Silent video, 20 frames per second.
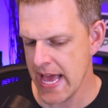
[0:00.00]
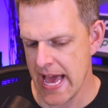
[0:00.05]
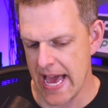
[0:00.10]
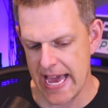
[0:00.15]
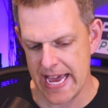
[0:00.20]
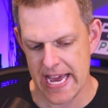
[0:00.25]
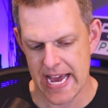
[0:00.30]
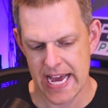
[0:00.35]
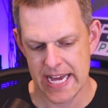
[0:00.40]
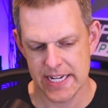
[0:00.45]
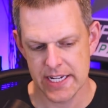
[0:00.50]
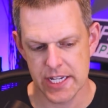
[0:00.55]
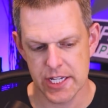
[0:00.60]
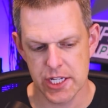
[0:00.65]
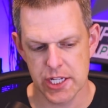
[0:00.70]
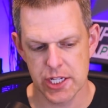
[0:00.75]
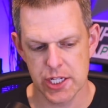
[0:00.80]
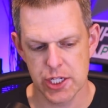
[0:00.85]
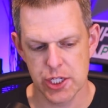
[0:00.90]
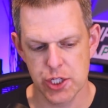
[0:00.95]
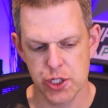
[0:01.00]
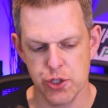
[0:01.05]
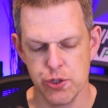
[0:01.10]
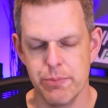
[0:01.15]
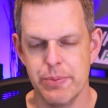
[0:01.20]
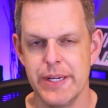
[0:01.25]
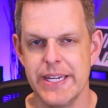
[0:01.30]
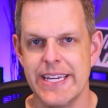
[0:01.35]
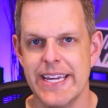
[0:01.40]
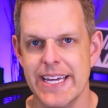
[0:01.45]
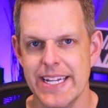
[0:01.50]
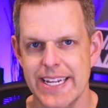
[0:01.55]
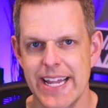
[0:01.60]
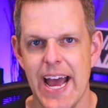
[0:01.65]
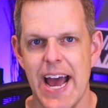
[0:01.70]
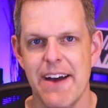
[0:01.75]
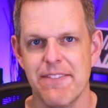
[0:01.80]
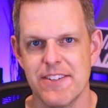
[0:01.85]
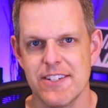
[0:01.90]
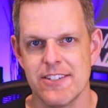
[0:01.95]
And you begin to
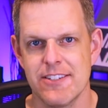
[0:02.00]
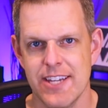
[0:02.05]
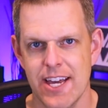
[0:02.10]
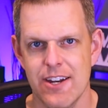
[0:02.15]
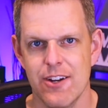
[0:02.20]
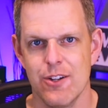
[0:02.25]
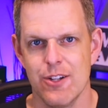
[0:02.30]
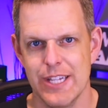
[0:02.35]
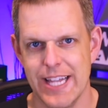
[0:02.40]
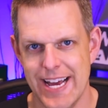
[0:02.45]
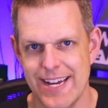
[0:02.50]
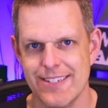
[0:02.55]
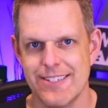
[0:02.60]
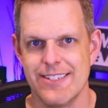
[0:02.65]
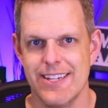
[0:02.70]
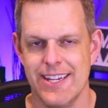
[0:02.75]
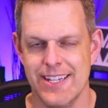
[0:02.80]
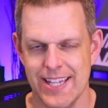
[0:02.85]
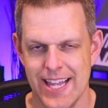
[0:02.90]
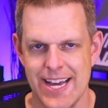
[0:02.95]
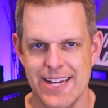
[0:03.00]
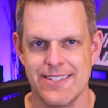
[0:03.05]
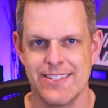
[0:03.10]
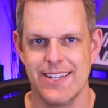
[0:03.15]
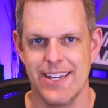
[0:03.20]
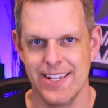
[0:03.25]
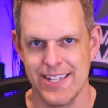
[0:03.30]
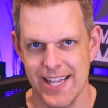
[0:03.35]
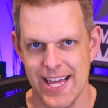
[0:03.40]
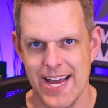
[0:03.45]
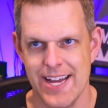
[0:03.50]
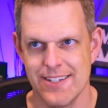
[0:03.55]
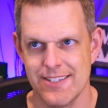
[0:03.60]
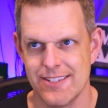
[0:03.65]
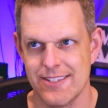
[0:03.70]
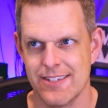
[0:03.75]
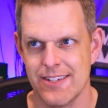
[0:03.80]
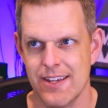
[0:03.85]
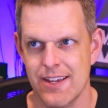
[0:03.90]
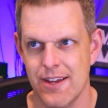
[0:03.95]
have to settle less and less and
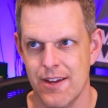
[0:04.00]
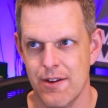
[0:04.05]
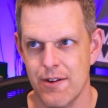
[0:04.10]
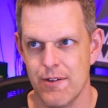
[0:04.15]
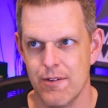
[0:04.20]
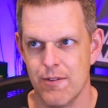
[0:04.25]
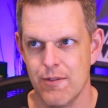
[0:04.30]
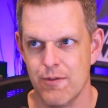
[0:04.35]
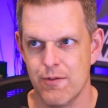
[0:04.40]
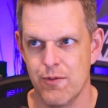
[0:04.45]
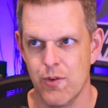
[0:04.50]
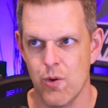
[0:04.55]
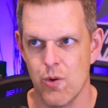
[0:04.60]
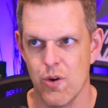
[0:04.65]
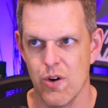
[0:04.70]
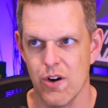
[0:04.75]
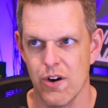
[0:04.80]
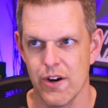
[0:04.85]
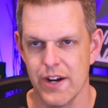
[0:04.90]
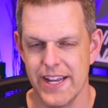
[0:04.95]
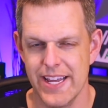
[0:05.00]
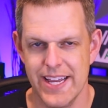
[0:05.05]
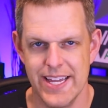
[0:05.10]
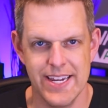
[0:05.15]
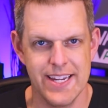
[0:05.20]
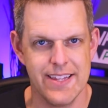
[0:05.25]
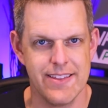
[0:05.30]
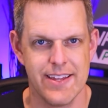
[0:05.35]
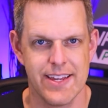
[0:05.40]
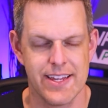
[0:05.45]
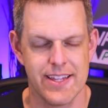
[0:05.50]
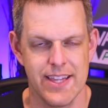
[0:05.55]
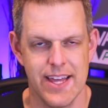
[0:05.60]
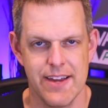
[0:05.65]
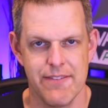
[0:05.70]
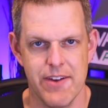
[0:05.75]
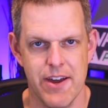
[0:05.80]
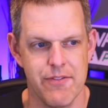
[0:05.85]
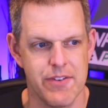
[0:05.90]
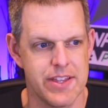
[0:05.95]
less for anything in
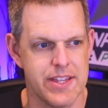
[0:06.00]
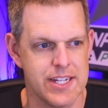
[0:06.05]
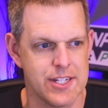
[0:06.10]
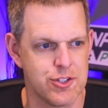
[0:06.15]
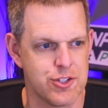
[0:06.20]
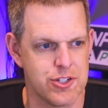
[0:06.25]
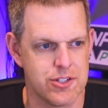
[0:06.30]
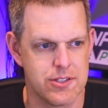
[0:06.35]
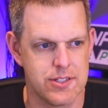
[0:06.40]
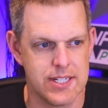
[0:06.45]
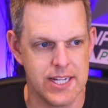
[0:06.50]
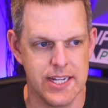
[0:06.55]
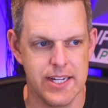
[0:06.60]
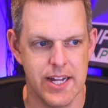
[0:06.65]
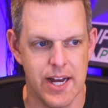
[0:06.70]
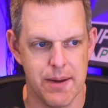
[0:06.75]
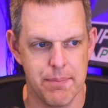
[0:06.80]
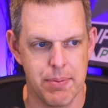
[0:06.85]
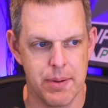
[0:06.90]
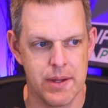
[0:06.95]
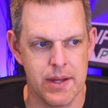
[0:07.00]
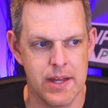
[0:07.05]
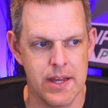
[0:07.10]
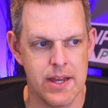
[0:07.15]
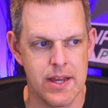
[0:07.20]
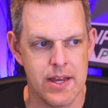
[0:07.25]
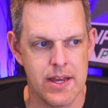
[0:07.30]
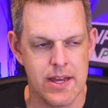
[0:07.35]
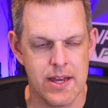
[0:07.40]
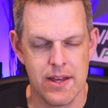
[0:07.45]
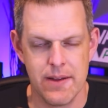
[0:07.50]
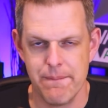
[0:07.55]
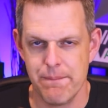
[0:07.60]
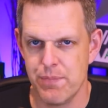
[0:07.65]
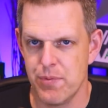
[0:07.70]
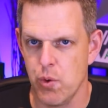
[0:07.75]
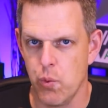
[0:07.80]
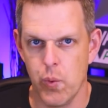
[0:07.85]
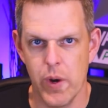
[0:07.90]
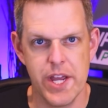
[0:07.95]
life. Everything's just teed up
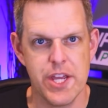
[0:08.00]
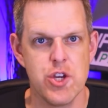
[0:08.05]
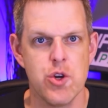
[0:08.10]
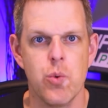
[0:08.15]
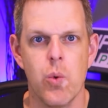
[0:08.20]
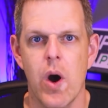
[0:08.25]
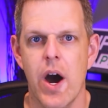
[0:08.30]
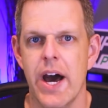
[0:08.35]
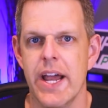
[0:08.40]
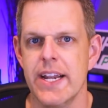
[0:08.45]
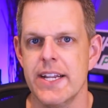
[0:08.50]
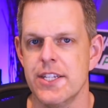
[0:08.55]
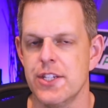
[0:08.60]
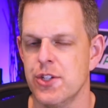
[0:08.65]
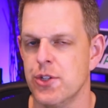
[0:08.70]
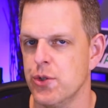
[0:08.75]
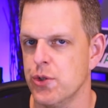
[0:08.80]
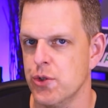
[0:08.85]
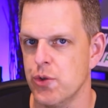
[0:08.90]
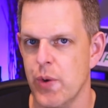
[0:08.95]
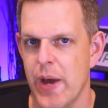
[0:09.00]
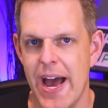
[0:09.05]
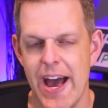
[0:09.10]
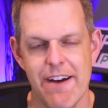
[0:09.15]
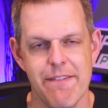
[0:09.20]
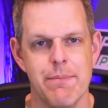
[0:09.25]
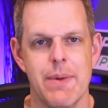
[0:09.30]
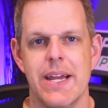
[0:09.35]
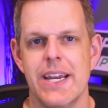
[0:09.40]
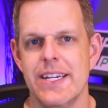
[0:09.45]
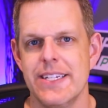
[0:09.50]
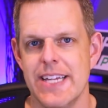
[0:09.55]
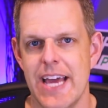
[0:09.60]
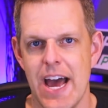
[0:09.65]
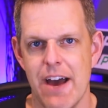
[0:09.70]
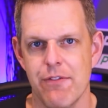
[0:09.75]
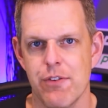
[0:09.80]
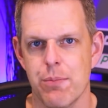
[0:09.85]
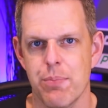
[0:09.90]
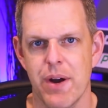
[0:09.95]
the way you want it. You have money to
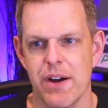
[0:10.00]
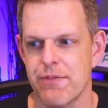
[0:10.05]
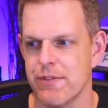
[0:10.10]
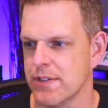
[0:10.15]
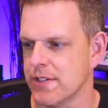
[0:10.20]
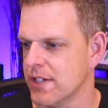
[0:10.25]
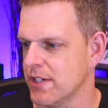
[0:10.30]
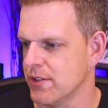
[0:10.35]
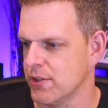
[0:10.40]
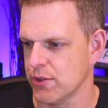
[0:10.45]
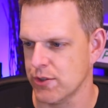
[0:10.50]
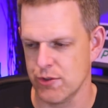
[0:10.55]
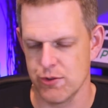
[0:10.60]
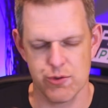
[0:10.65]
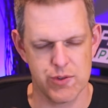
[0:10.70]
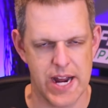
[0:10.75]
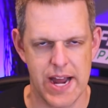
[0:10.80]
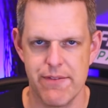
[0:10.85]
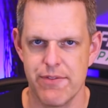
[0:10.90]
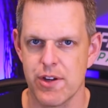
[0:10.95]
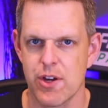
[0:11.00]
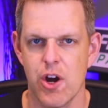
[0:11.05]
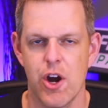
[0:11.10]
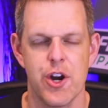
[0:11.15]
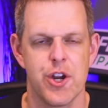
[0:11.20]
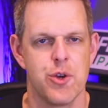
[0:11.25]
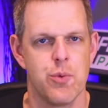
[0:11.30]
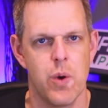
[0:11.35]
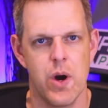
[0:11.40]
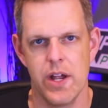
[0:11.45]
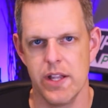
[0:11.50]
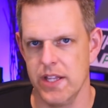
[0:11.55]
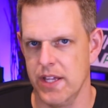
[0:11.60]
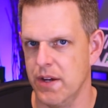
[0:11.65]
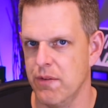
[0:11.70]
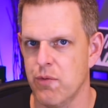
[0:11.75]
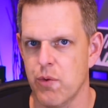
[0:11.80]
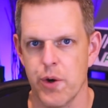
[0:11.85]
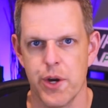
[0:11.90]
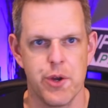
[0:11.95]
have your preferences. You can drive the car you want,
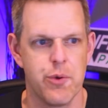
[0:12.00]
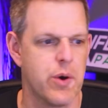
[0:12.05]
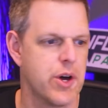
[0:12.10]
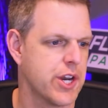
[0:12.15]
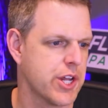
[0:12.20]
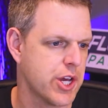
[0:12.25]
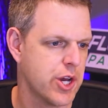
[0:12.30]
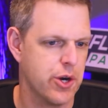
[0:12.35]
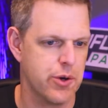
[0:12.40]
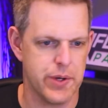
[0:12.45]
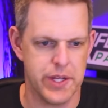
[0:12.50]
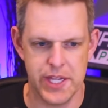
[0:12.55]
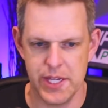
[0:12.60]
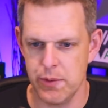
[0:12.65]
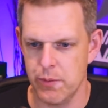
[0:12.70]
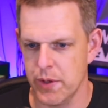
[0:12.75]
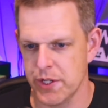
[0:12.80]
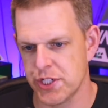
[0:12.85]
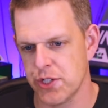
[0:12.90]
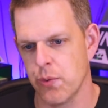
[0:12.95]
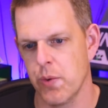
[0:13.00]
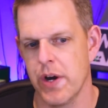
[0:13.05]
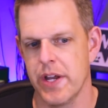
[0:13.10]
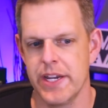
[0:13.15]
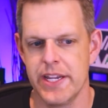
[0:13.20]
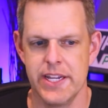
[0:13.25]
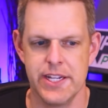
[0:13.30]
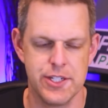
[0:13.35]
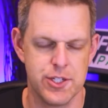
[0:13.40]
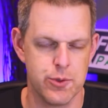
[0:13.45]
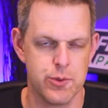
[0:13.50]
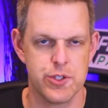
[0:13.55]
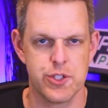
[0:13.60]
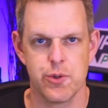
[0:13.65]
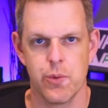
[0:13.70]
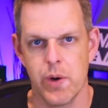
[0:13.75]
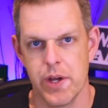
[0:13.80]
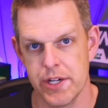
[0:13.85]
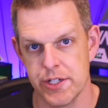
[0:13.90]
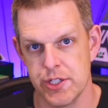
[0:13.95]
live where you want to go, eat what you want to eat, do what
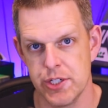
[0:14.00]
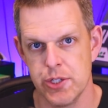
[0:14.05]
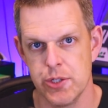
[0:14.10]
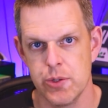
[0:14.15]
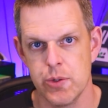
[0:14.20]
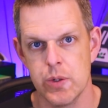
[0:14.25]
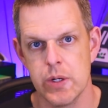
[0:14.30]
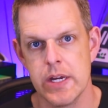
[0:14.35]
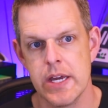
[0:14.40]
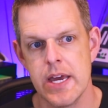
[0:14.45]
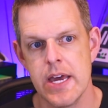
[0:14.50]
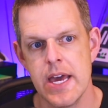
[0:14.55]
you want to do.